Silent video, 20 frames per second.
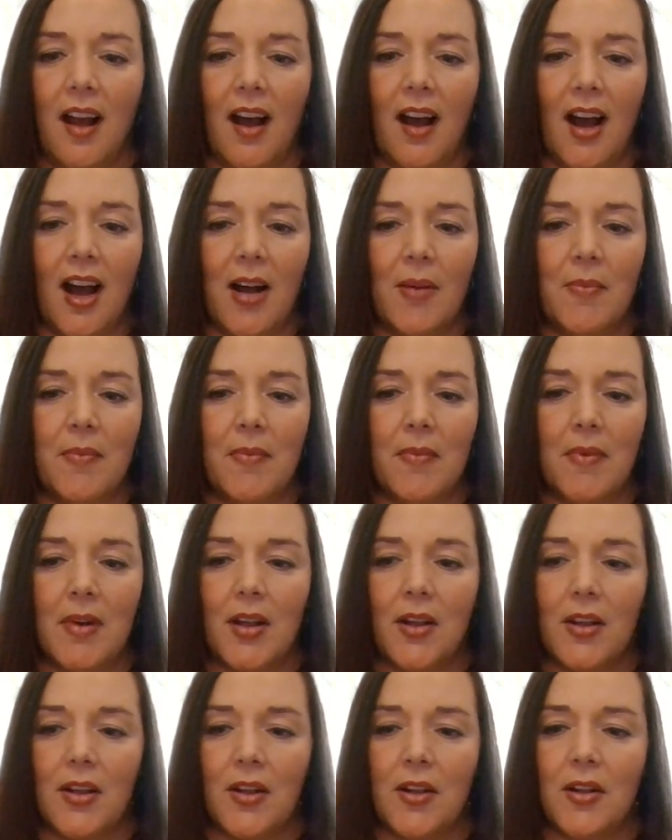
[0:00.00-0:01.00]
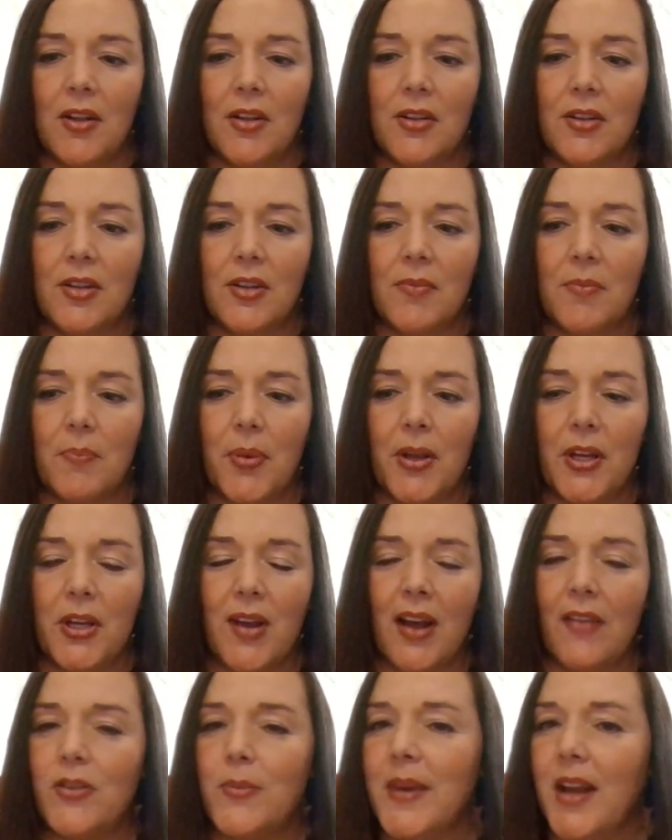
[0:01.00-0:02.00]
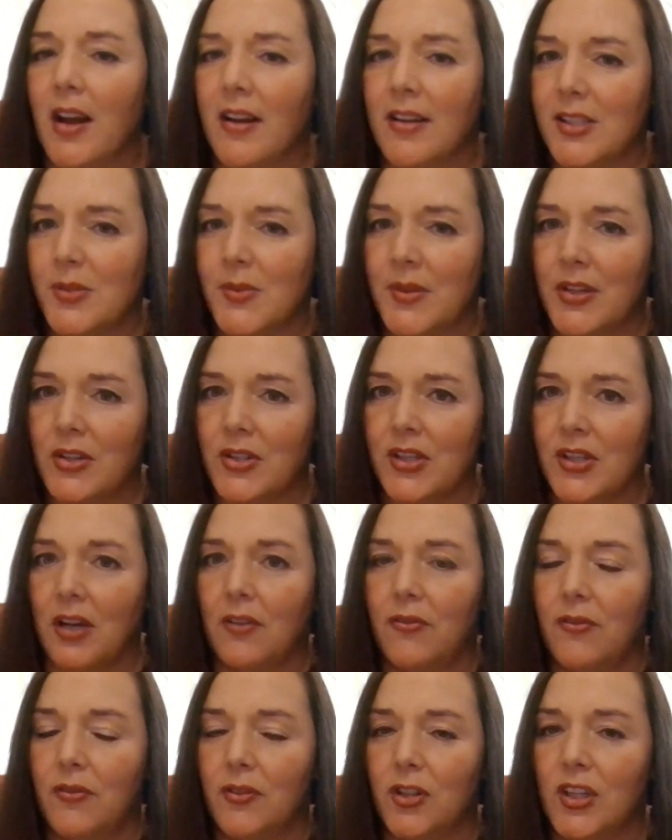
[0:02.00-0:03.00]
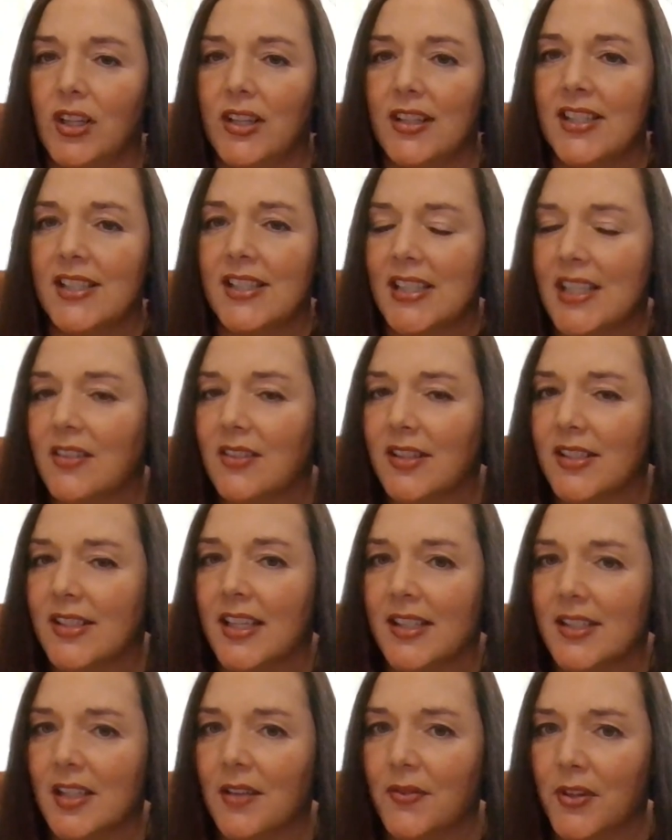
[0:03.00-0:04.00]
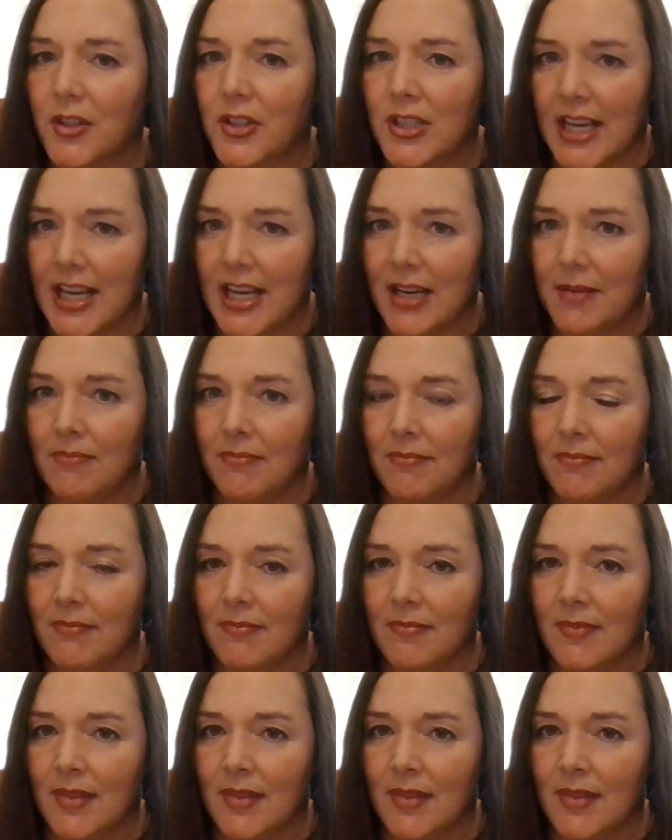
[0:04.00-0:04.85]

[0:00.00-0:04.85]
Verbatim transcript: Um, but you have to be honest with yourself. Look at the skill sets of your team